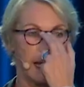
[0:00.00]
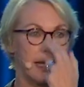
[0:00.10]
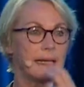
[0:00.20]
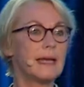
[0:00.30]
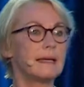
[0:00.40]

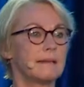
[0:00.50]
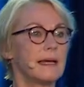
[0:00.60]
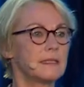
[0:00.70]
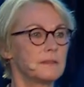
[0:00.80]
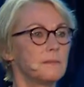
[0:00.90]
And that
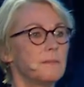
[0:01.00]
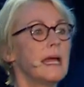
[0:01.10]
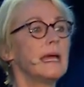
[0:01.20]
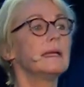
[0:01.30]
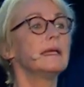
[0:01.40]
has
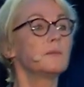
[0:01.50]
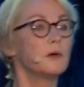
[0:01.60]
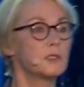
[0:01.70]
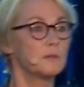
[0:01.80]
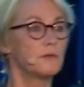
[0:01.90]
made it
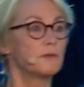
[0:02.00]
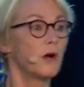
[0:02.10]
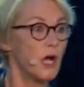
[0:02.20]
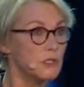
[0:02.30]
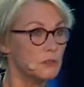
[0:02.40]
possible
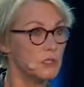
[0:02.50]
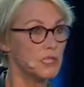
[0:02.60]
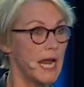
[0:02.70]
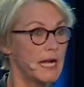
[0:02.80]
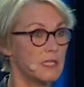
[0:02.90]
for us to
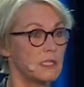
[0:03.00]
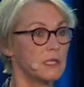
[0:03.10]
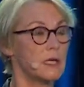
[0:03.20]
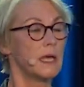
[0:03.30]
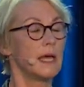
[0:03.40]
change
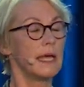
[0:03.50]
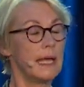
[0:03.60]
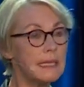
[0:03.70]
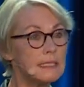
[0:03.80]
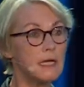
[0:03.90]

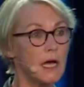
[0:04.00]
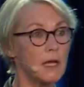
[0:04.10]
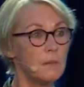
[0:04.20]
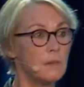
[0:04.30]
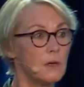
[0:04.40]
in
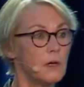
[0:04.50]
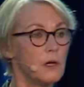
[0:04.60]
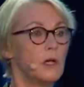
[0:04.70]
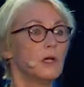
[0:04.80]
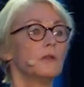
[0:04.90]
time
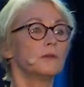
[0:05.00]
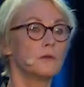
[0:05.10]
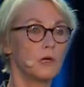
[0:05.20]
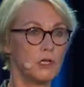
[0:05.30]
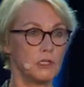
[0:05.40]
to
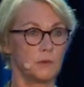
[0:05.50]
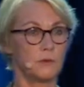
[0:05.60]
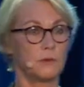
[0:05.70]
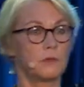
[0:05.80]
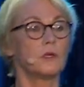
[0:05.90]

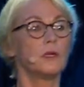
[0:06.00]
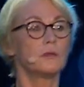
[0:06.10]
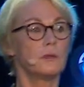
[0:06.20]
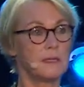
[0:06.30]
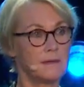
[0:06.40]
contribute
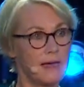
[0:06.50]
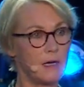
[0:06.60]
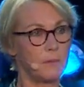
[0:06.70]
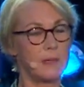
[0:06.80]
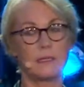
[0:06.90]
to the
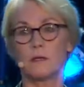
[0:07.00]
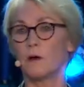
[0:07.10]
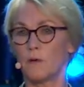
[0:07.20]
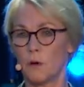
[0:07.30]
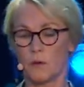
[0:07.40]
development
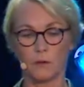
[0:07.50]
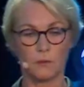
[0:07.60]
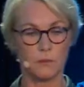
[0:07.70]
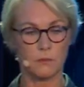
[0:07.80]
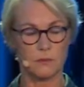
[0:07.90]
of our group.